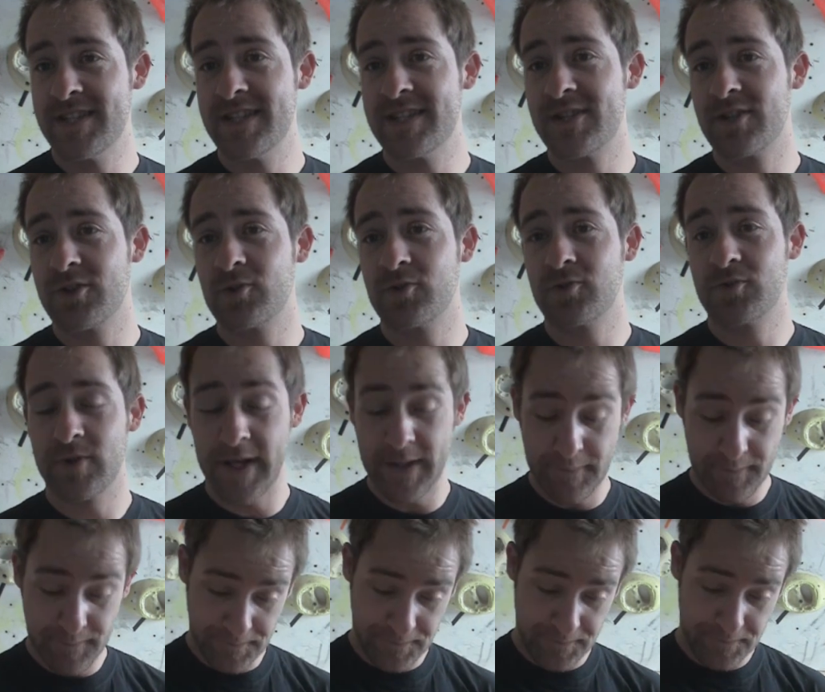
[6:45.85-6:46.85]
These are great.
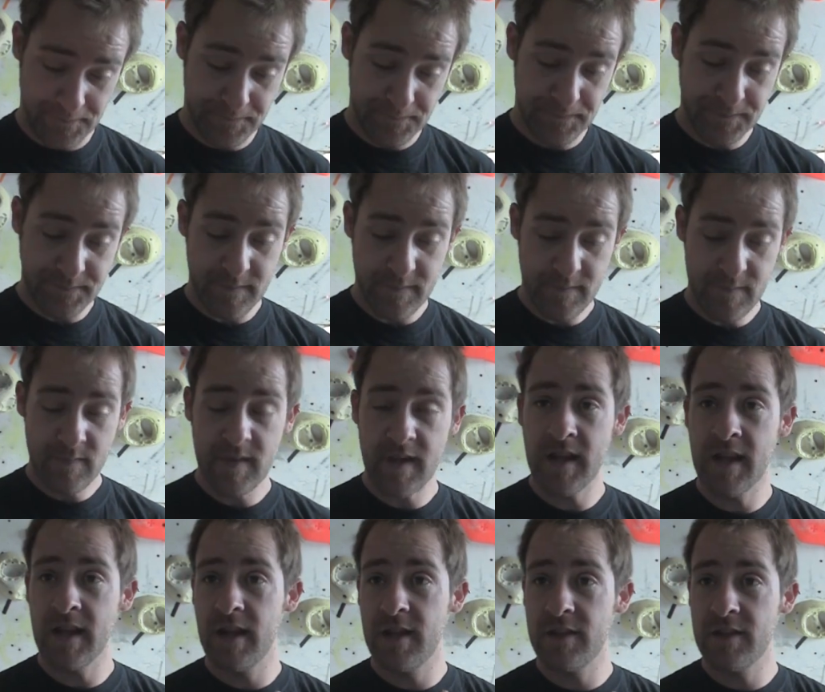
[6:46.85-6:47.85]

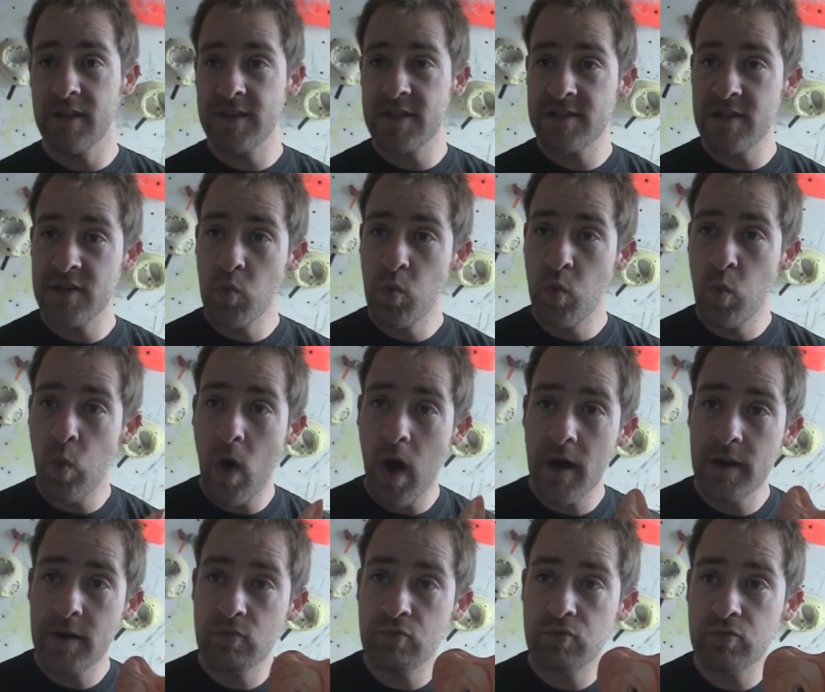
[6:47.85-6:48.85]
There's only
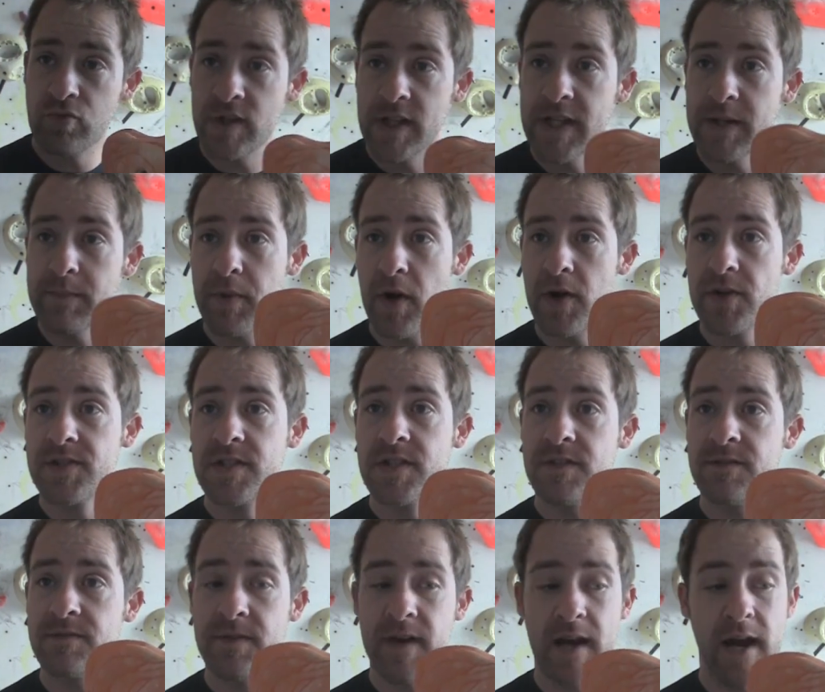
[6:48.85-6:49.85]
one really
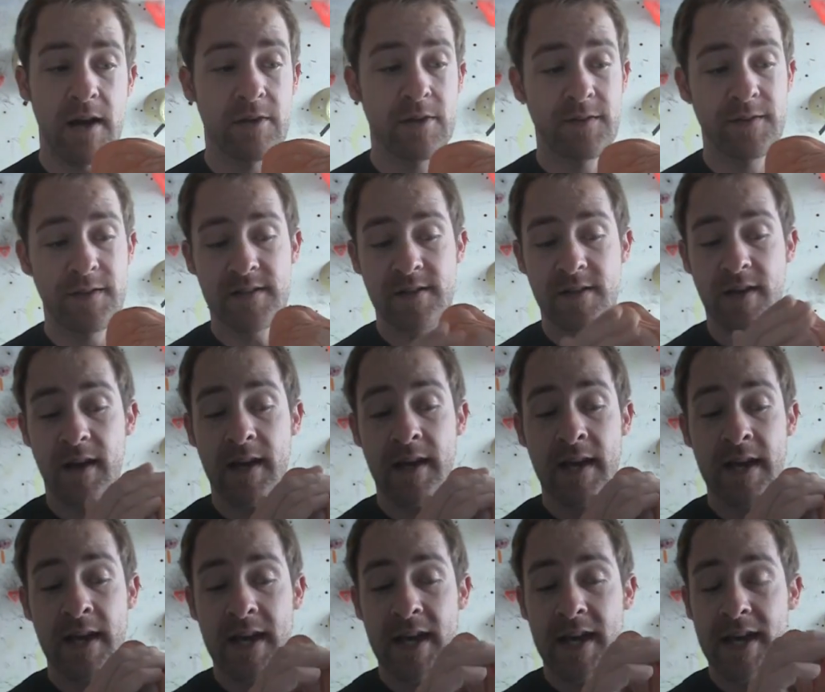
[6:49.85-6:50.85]
positive error on this guy,
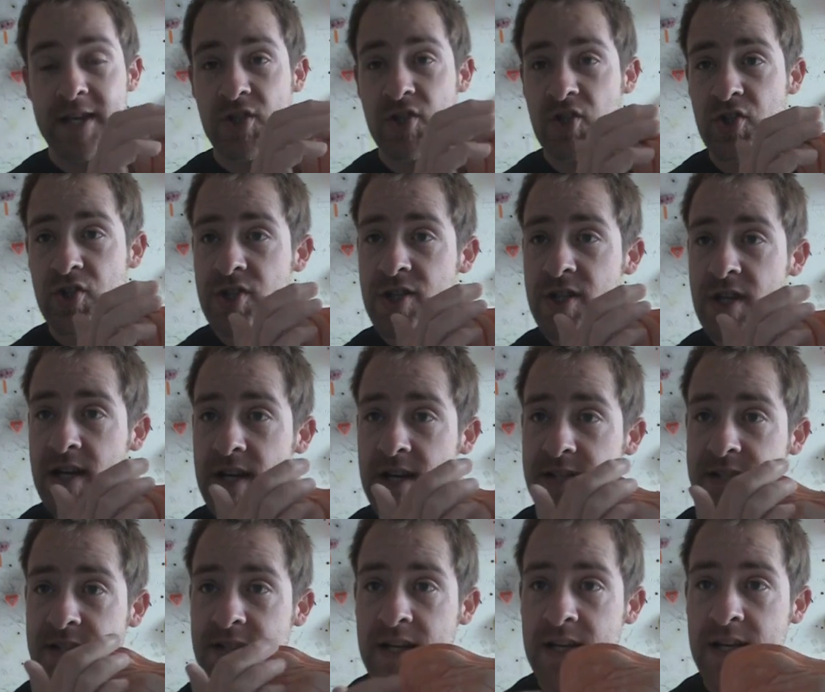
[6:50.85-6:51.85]
and it's
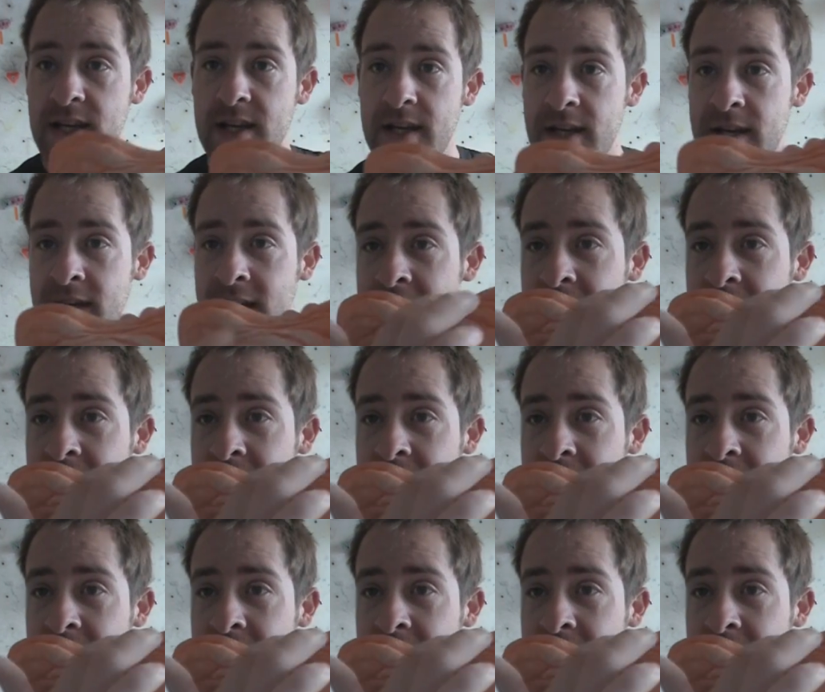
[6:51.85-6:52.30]
just here.